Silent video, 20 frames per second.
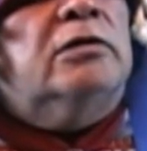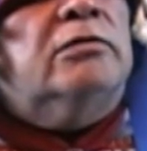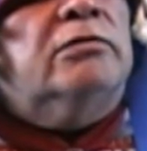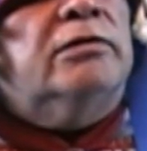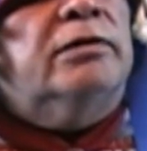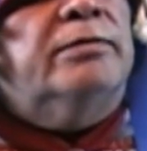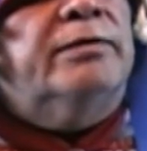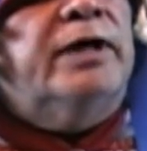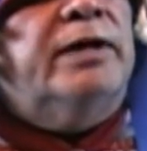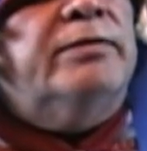
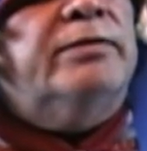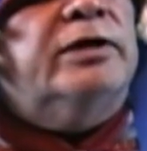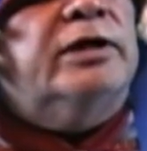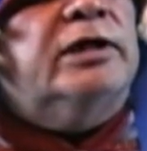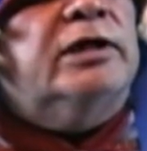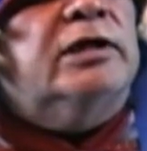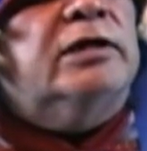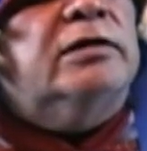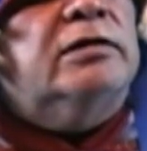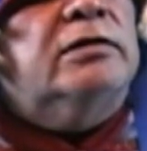
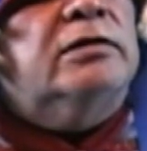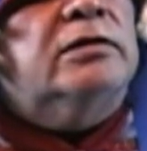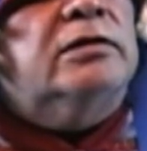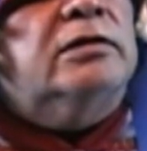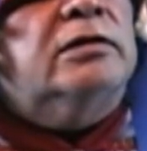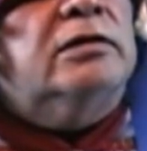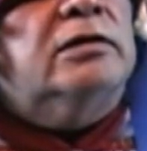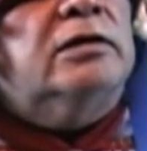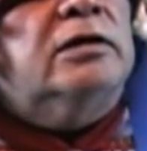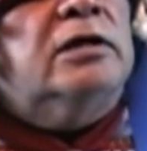remember,
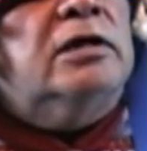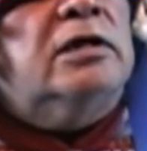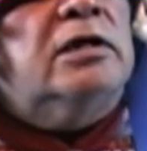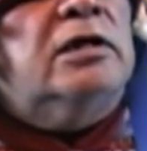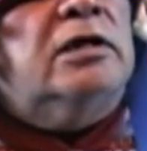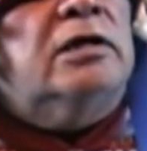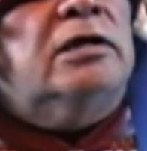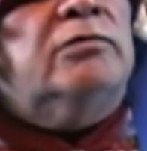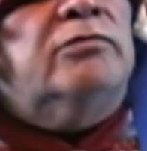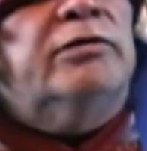
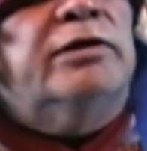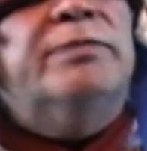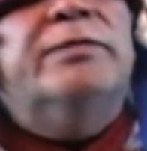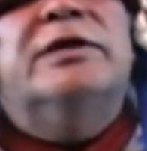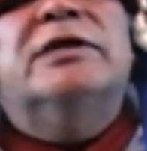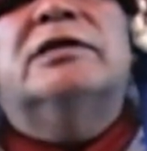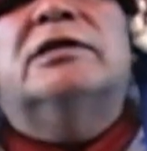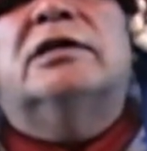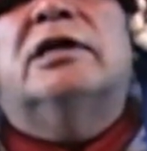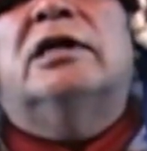we
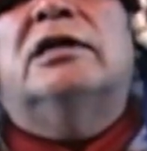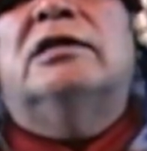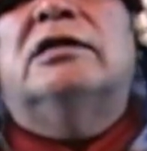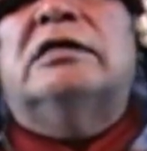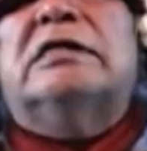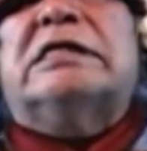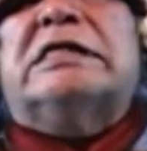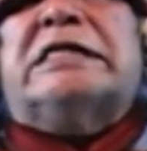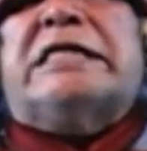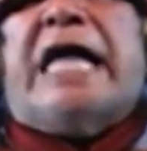must
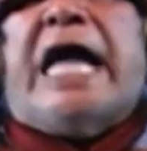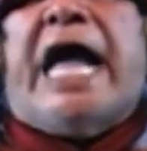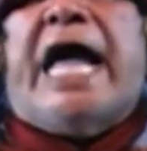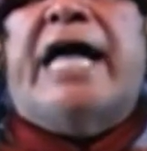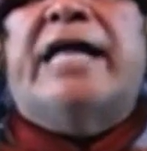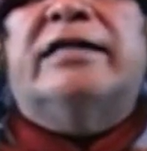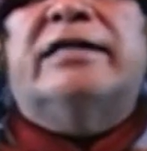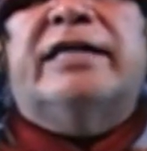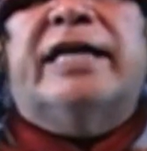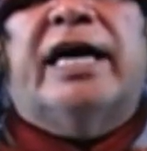
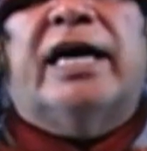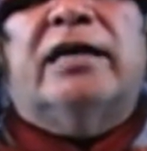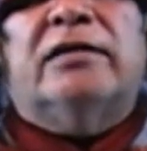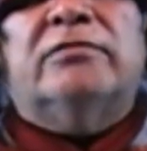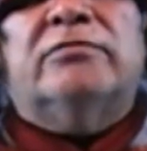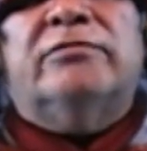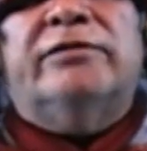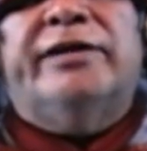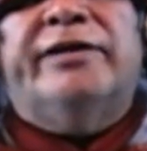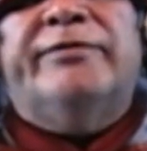understand that
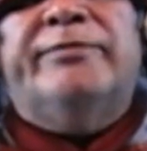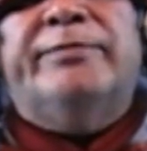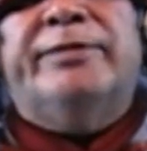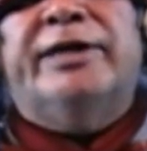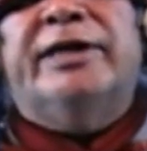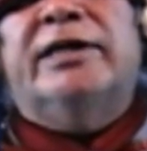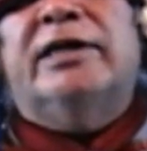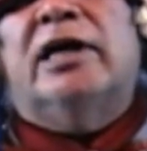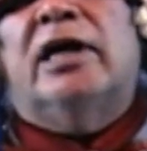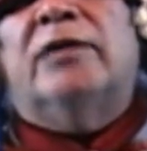we've
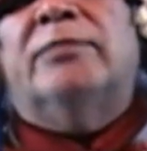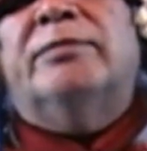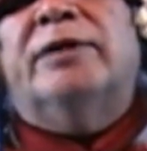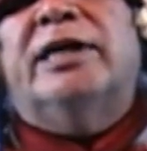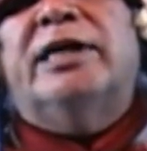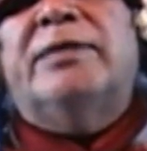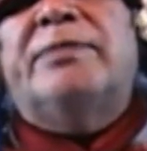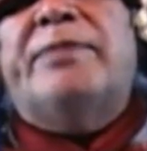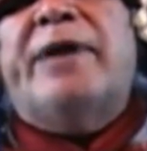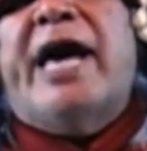been on
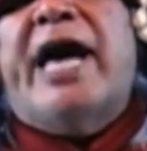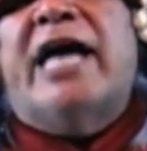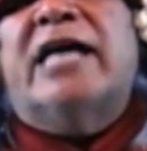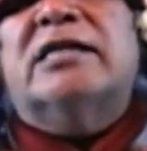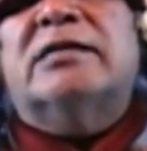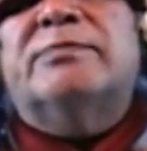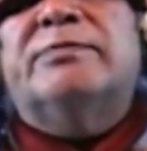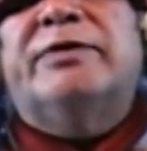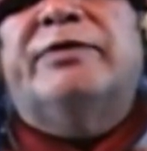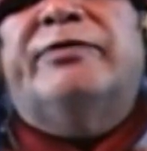many
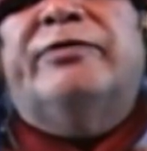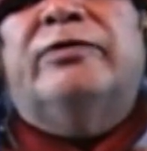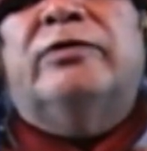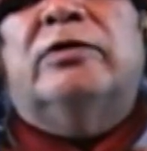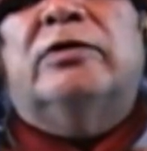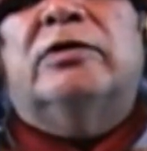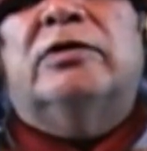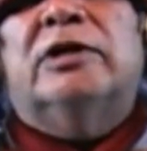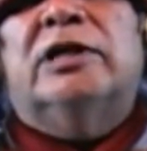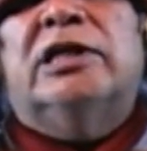paths
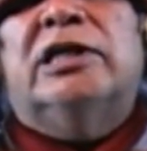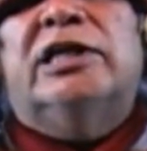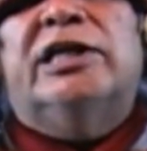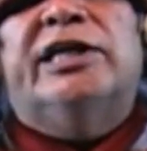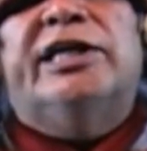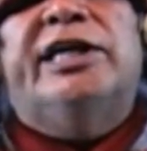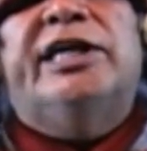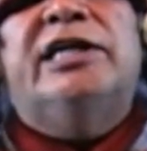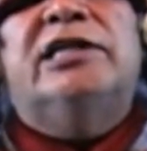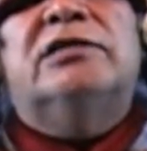before,
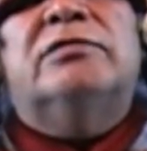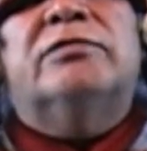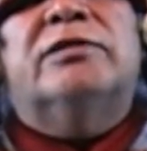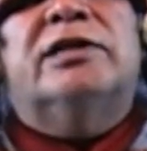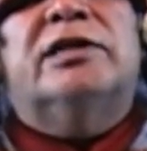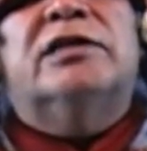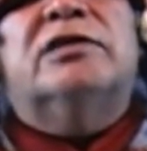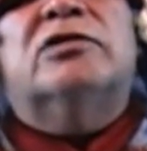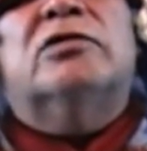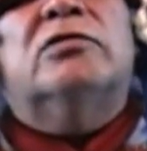each
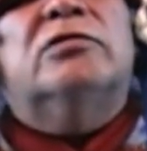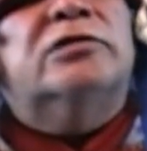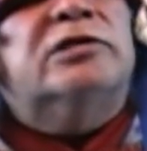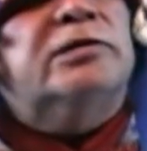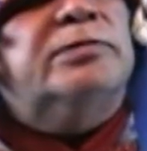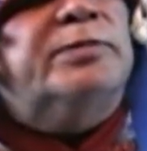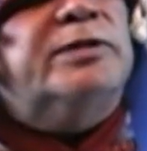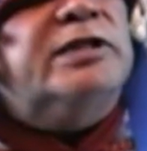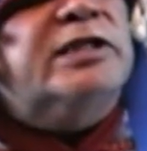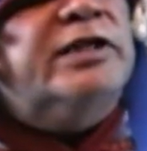with its own
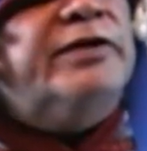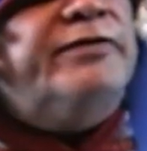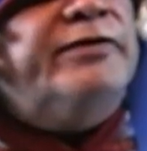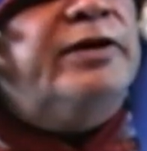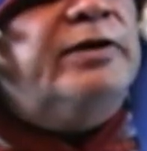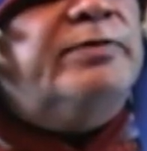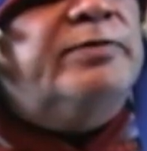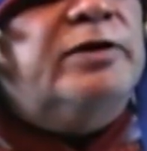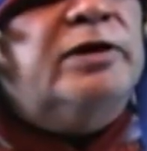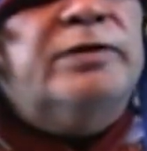
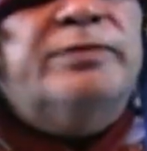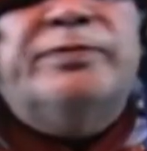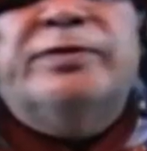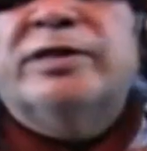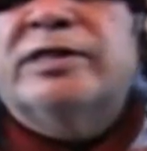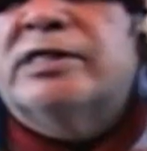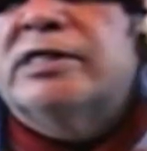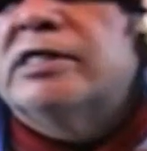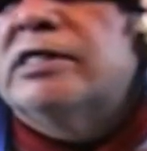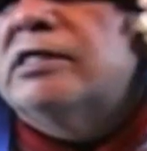specific
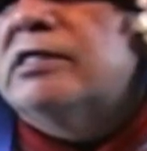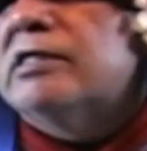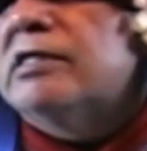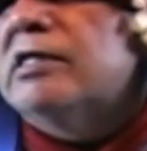purposes